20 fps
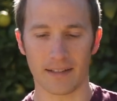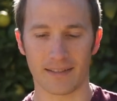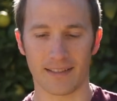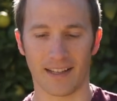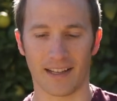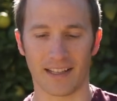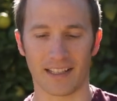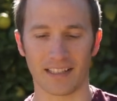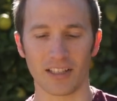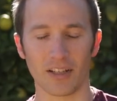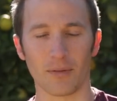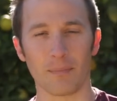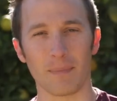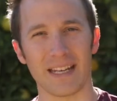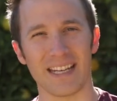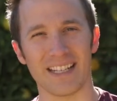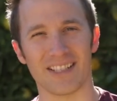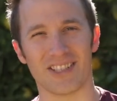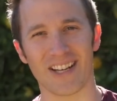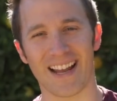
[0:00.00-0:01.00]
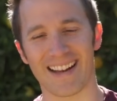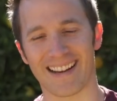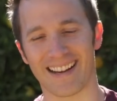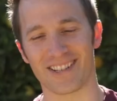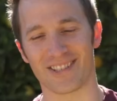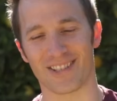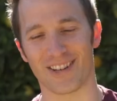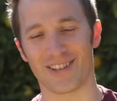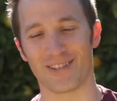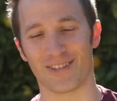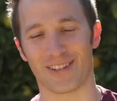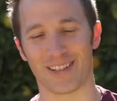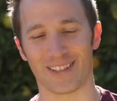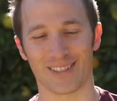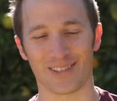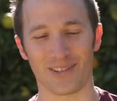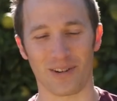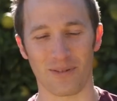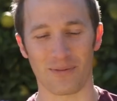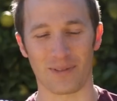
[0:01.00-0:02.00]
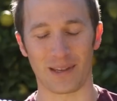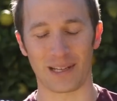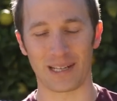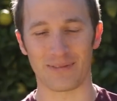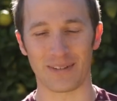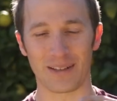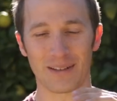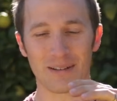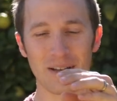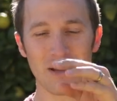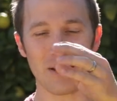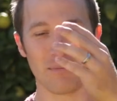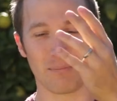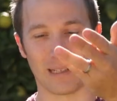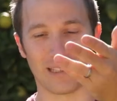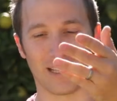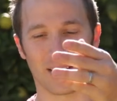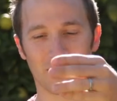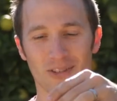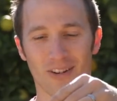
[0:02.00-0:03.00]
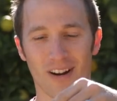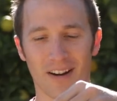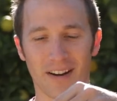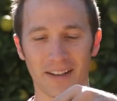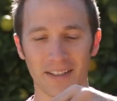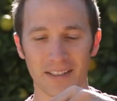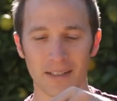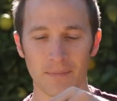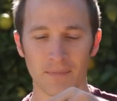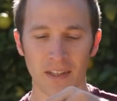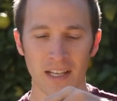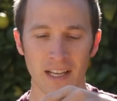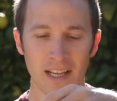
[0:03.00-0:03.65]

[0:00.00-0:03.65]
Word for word: It's like a little mini jet engine, you can sort of think of it, but electronic.